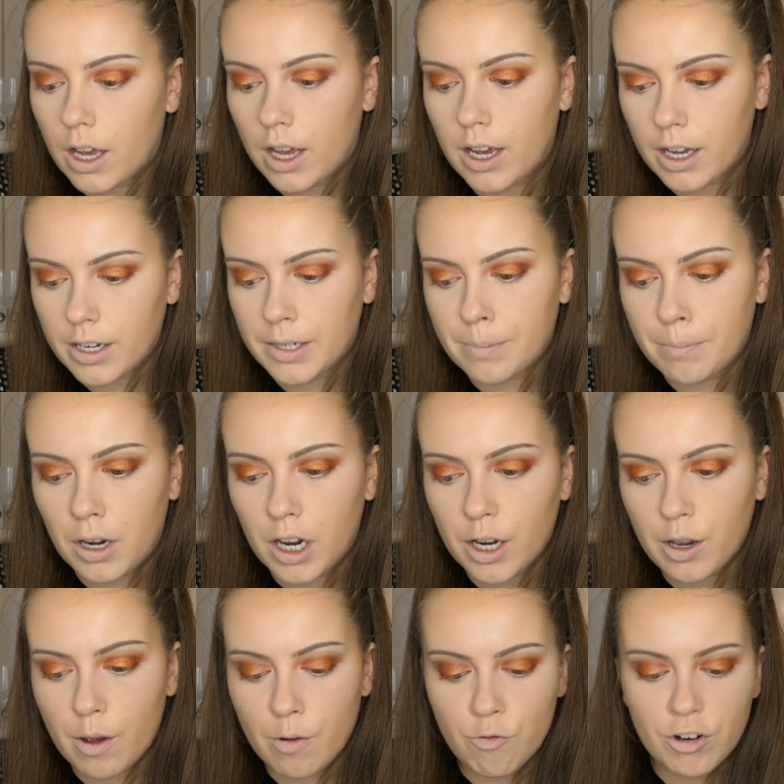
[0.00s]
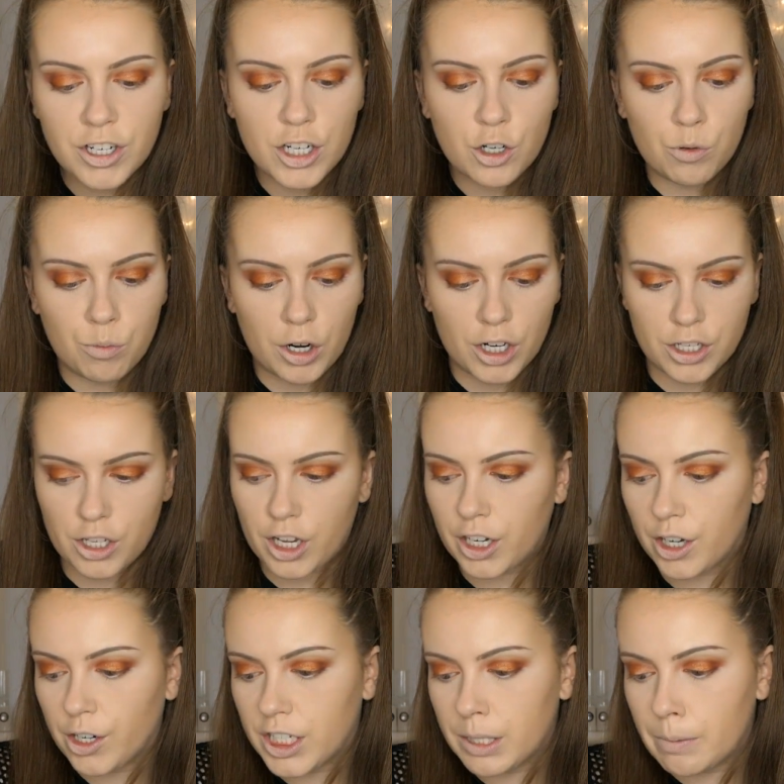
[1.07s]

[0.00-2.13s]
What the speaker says: and my original brush that I used,